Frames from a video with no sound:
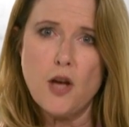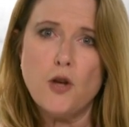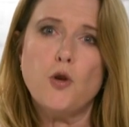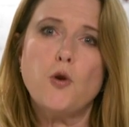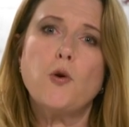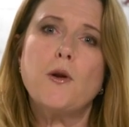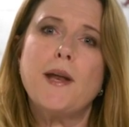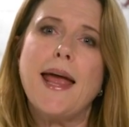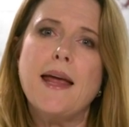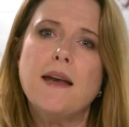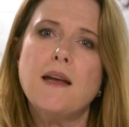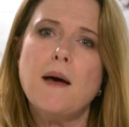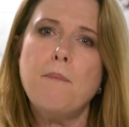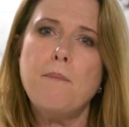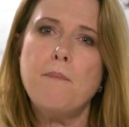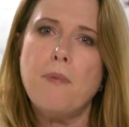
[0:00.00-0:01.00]
you could
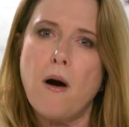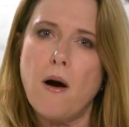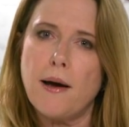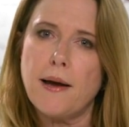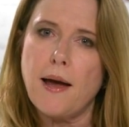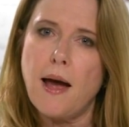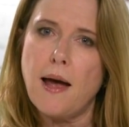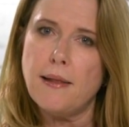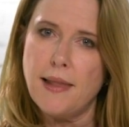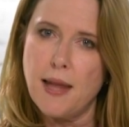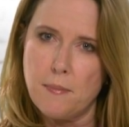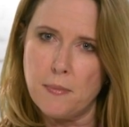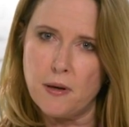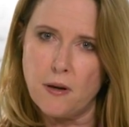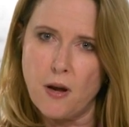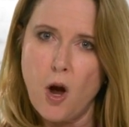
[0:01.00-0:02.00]
end up buying a
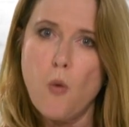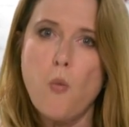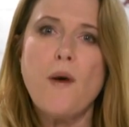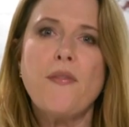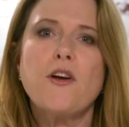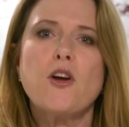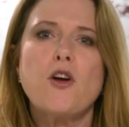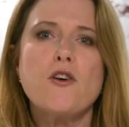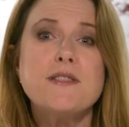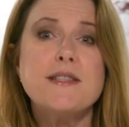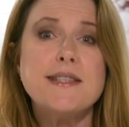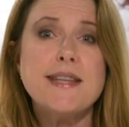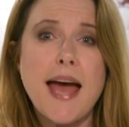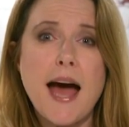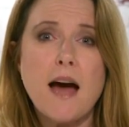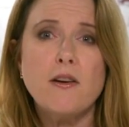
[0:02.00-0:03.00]
lemon, one that goes
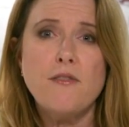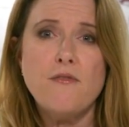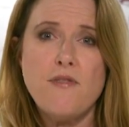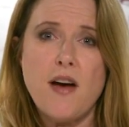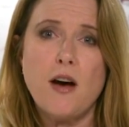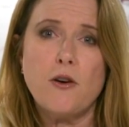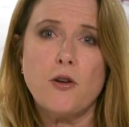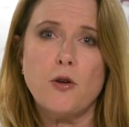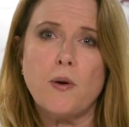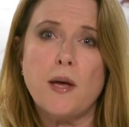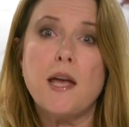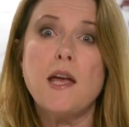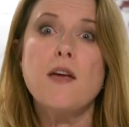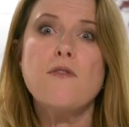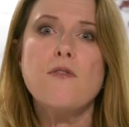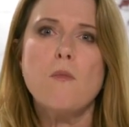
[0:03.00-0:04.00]
down in value
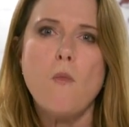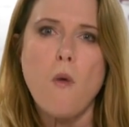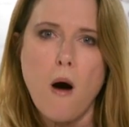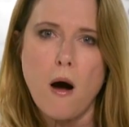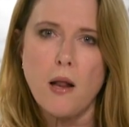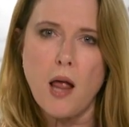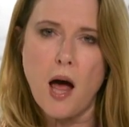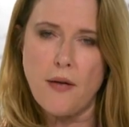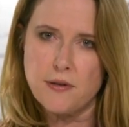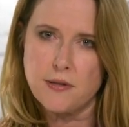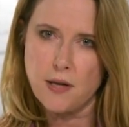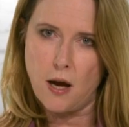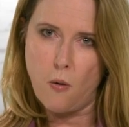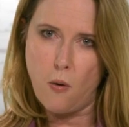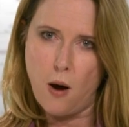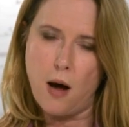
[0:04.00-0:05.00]
even while others
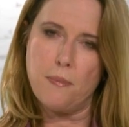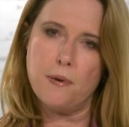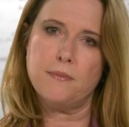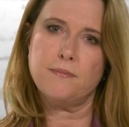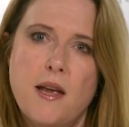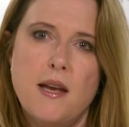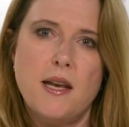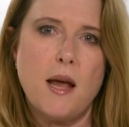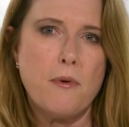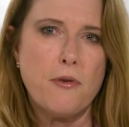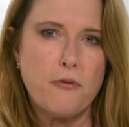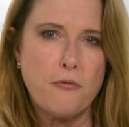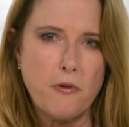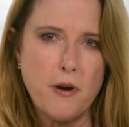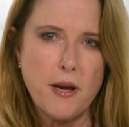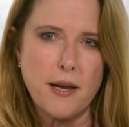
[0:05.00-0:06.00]
go up. Number
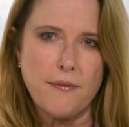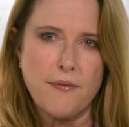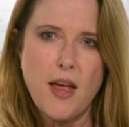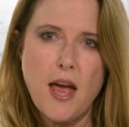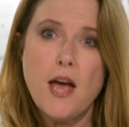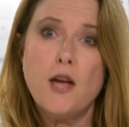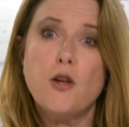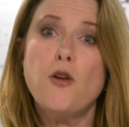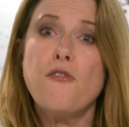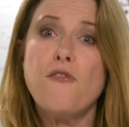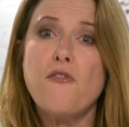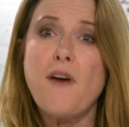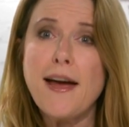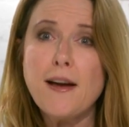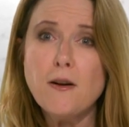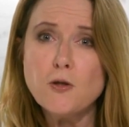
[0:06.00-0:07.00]
3, you
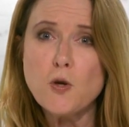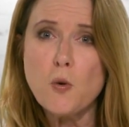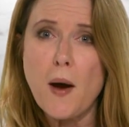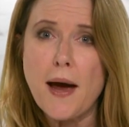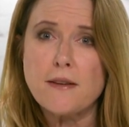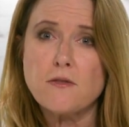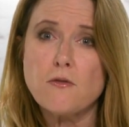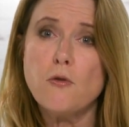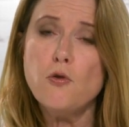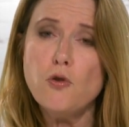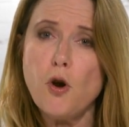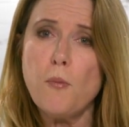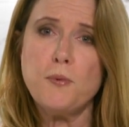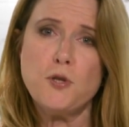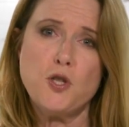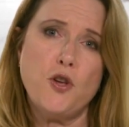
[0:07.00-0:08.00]
fail to act on good
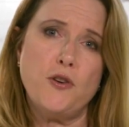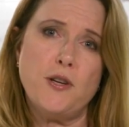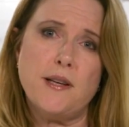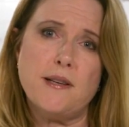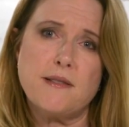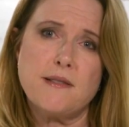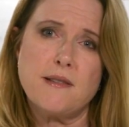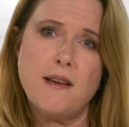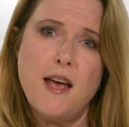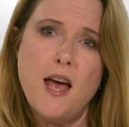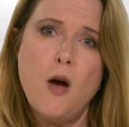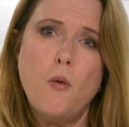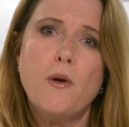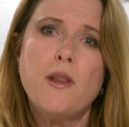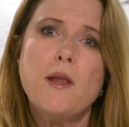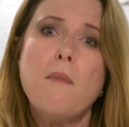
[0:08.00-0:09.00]
opportunities.
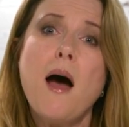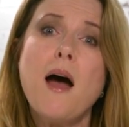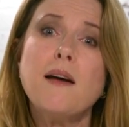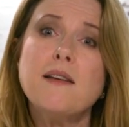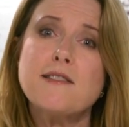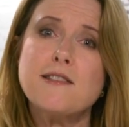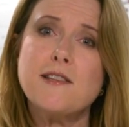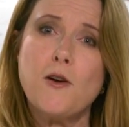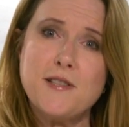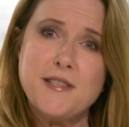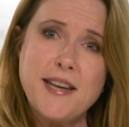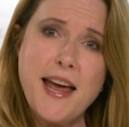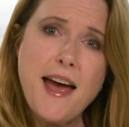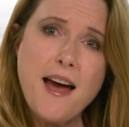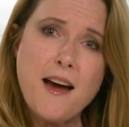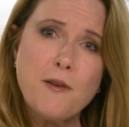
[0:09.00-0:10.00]
When the market slows
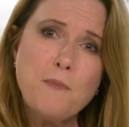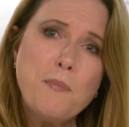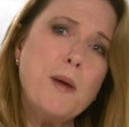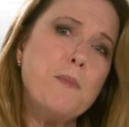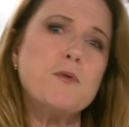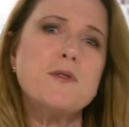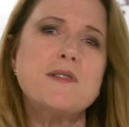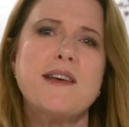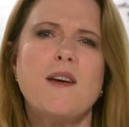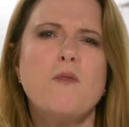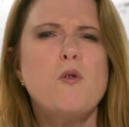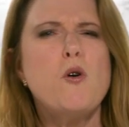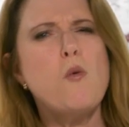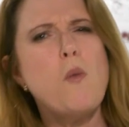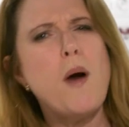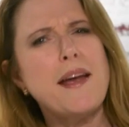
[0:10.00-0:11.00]
down, people say,
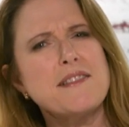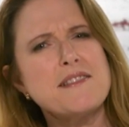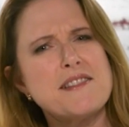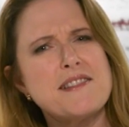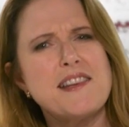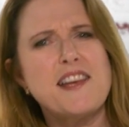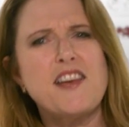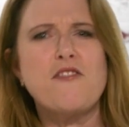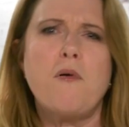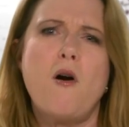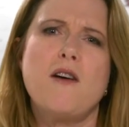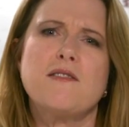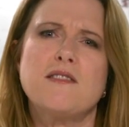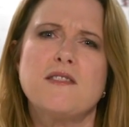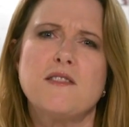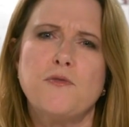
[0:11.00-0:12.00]
we'll wait and see if
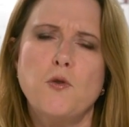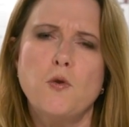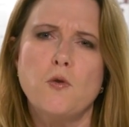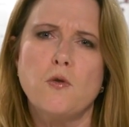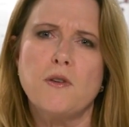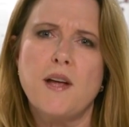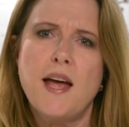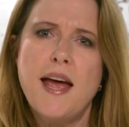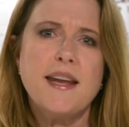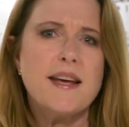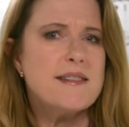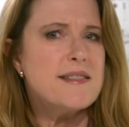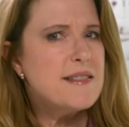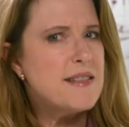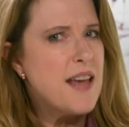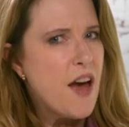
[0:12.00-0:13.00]
prices fall. Now,
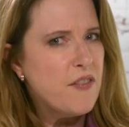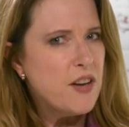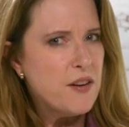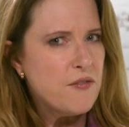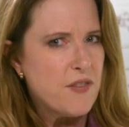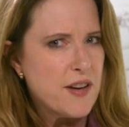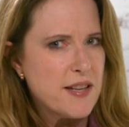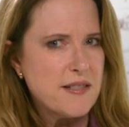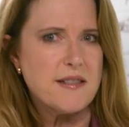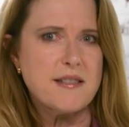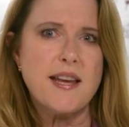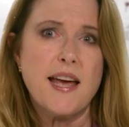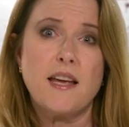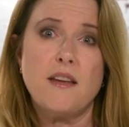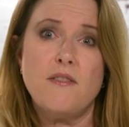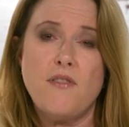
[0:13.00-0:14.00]
savvy investors
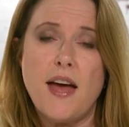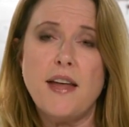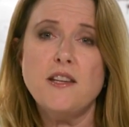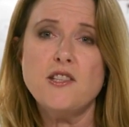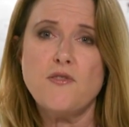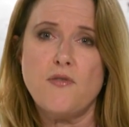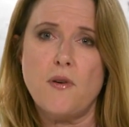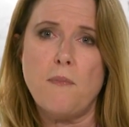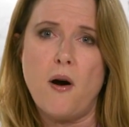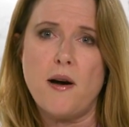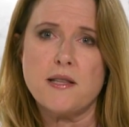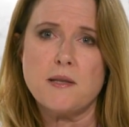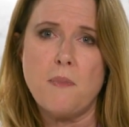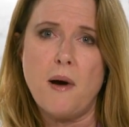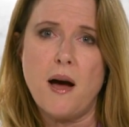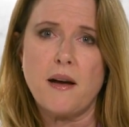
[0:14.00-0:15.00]
take advantage of a
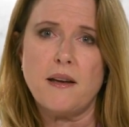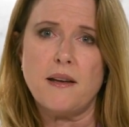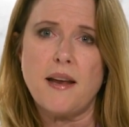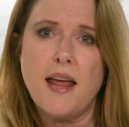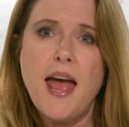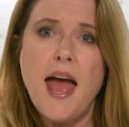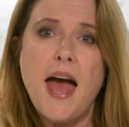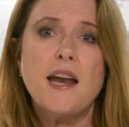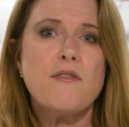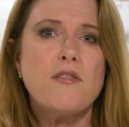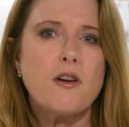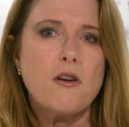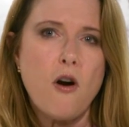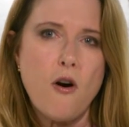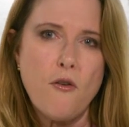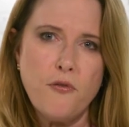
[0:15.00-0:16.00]
buyer's market and have the
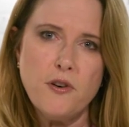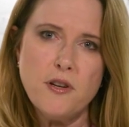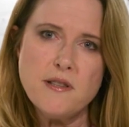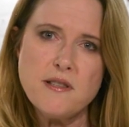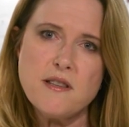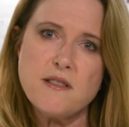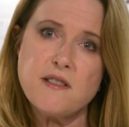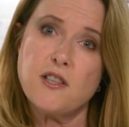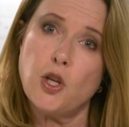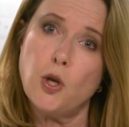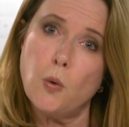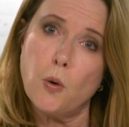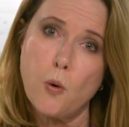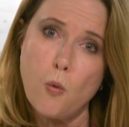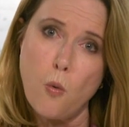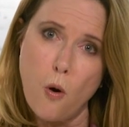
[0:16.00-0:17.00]
confidence to
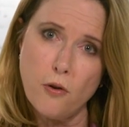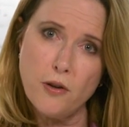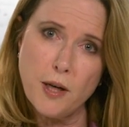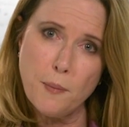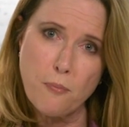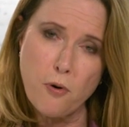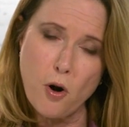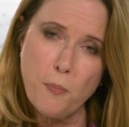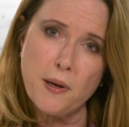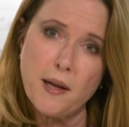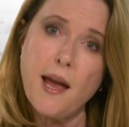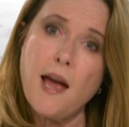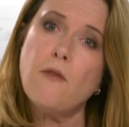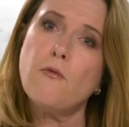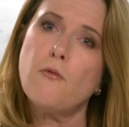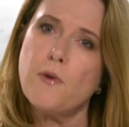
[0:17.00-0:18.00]
secure quality
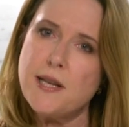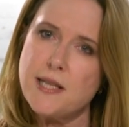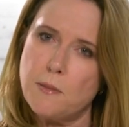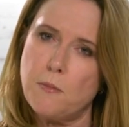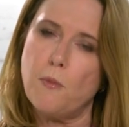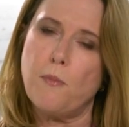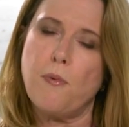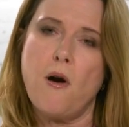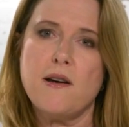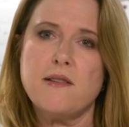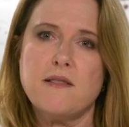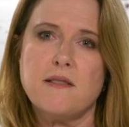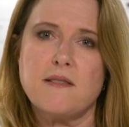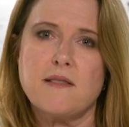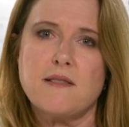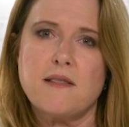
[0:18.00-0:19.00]
property at reasonable
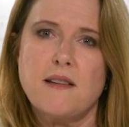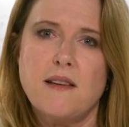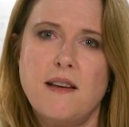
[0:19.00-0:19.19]
prices.